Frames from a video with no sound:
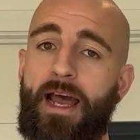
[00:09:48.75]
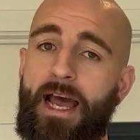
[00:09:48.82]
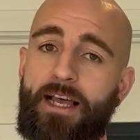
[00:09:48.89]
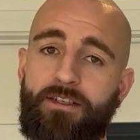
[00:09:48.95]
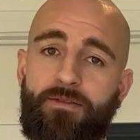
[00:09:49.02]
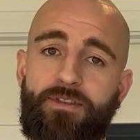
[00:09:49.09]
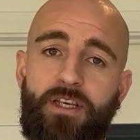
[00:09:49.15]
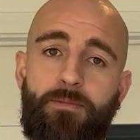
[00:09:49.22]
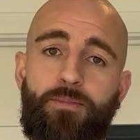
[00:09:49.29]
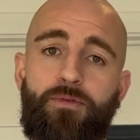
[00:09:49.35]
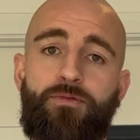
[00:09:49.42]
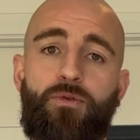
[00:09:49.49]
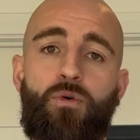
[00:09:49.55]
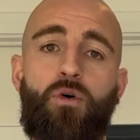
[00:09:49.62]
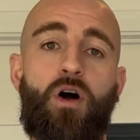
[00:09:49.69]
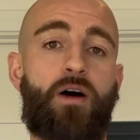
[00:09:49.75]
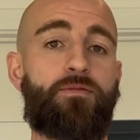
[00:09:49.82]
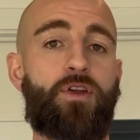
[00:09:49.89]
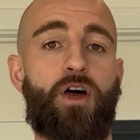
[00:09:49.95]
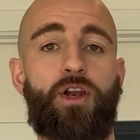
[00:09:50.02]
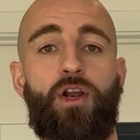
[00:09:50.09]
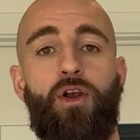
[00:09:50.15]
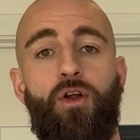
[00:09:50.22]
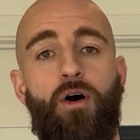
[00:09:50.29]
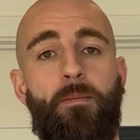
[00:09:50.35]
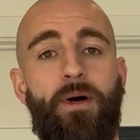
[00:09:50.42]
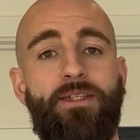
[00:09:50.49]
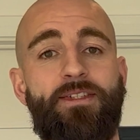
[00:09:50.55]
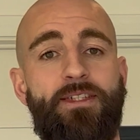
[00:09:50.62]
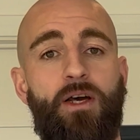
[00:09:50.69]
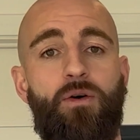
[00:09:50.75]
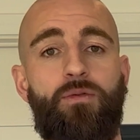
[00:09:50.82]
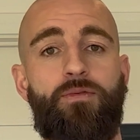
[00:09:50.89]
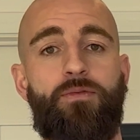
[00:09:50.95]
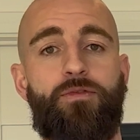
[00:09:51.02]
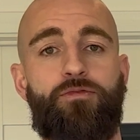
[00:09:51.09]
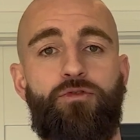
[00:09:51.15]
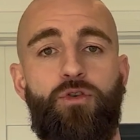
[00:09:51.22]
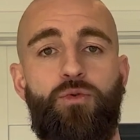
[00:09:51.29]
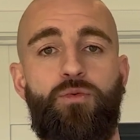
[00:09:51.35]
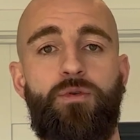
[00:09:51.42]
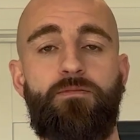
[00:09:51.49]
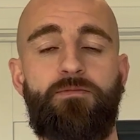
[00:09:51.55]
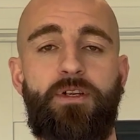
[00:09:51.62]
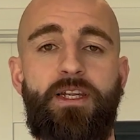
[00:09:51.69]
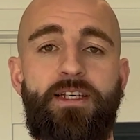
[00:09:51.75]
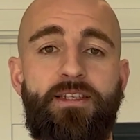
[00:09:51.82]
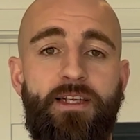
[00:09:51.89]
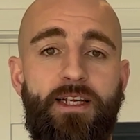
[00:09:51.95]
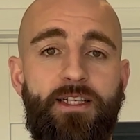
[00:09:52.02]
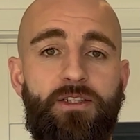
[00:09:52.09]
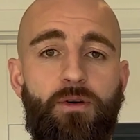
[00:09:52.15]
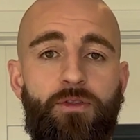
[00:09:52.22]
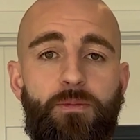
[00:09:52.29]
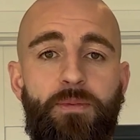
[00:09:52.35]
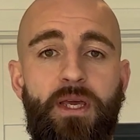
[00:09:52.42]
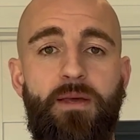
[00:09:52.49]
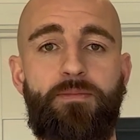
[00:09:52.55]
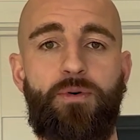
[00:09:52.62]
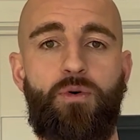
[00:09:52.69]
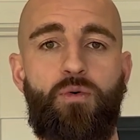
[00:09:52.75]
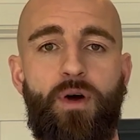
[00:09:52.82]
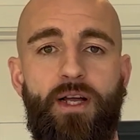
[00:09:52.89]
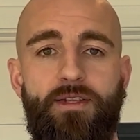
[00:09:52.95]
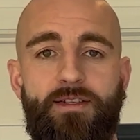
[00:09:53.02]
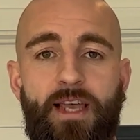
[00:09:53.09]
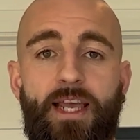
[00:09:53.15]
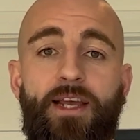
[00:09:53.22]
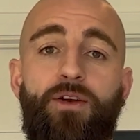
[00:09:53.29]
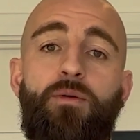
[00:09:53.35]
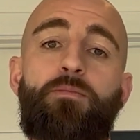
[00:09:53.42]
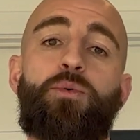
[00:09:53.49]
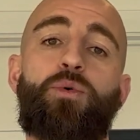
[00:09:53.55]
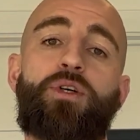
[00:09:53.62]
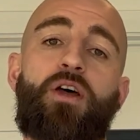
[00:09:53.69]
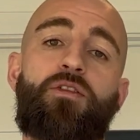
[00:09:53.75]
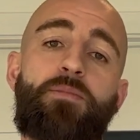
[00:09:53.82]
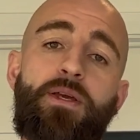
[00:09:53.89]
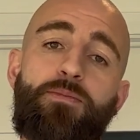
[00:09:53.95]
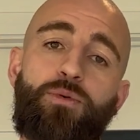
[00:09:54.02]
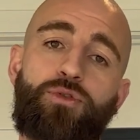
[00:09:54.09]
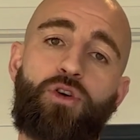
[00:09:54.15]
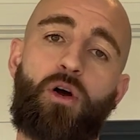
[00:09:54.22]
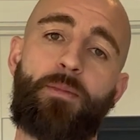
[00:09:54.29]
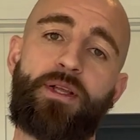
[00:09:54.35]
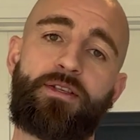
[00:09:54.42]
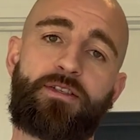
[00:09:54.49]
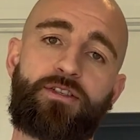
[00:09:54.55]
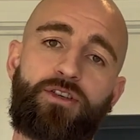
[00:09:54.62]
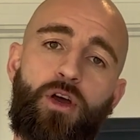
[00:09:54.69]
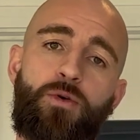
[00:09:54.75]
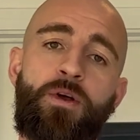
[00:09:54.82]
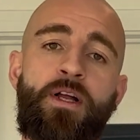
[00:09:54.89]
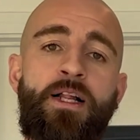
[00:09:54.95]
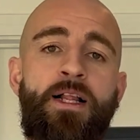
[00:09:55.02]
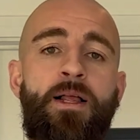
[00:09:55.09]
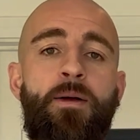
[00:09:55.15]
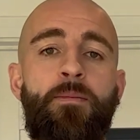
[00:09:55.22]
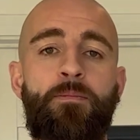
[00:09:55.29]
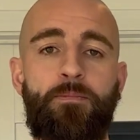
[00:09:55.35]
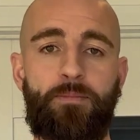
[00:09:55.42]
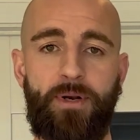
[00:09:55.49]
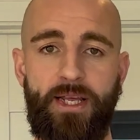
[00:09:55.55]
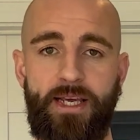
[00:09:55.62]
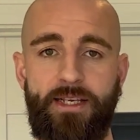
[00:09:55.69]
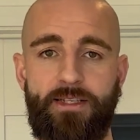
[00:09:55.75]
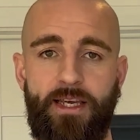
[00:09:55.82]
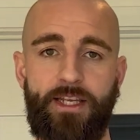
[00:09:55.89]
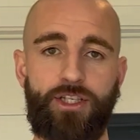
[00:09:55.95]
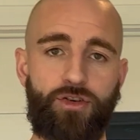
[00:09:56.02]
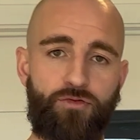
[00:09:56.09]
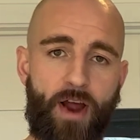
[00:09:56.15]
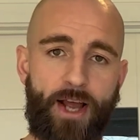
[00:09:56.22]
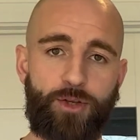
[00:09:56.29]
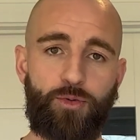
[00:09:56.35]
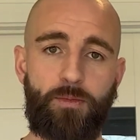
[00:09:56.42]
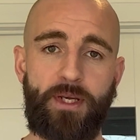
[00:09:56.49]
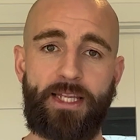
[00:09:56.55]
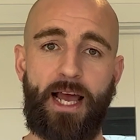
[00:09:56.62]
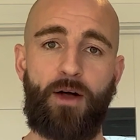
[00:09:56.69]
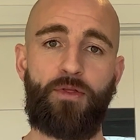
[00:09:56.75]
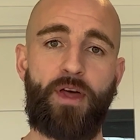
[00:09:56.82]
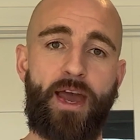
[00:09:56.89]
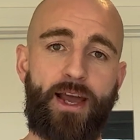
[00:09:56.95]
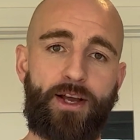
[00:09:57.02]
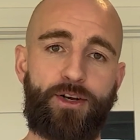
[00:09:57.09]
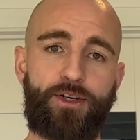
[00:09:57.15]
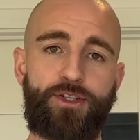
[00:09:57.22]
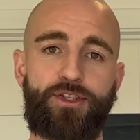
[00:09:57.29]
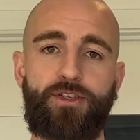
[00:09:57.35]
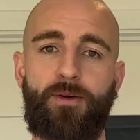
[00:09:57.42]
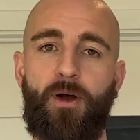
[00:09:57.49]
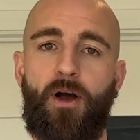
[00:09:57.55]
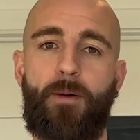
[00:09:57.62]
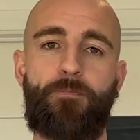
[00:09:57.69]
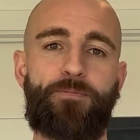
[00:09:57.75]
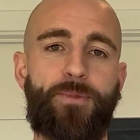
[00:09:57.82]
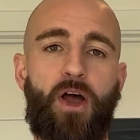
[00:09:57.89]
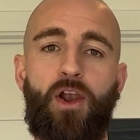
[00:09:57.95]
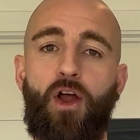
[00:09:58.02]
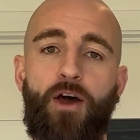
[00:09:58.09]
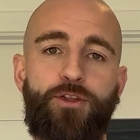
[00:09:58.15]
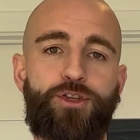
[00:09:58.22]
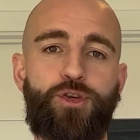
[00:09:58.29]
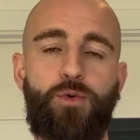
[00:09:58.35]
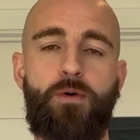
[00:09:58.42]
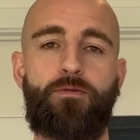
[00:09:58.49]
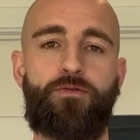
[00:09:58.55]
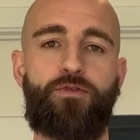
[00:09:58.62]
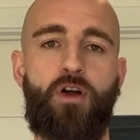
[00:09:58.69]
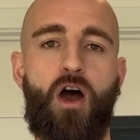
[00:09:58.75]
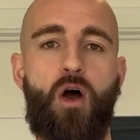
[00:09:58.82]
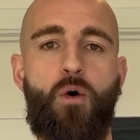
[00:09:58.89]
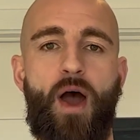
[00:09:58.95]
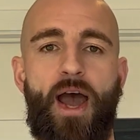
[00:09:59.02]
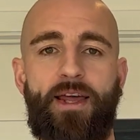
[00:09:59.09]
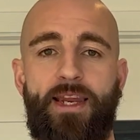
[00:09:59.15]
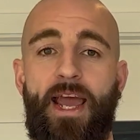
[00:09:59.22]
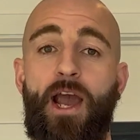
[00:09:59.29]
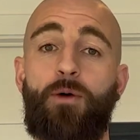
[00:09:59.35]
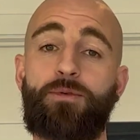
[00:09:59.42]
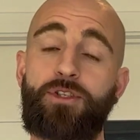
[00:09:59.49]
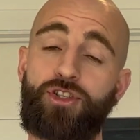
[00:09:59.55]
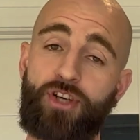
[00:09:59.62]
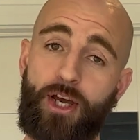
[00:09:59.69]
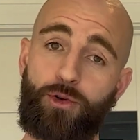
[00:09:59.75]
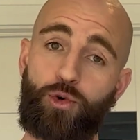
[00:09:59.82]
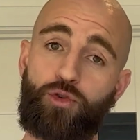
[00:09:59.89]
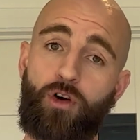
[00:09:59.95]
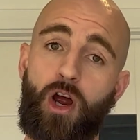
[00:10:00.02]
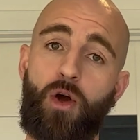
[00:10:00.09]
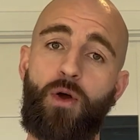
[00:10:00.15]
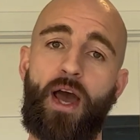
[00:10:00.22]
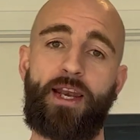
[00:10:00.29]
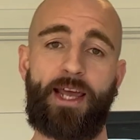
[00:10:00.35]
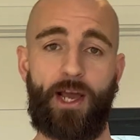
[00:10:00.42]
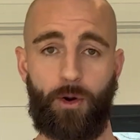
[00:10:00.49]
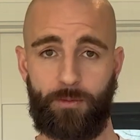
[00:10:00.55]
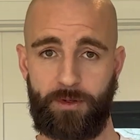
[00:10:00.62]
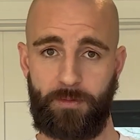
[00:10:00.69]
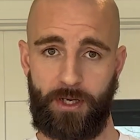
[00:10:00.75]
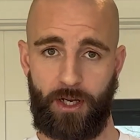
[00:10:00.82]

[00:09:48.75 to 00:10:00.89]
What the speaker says: As I've said before, I've learned a lot myself through listening to other people and taking on board other people's comments. So Please interact with me down there because I like the to and fro, and it helps the channel grow and it helps me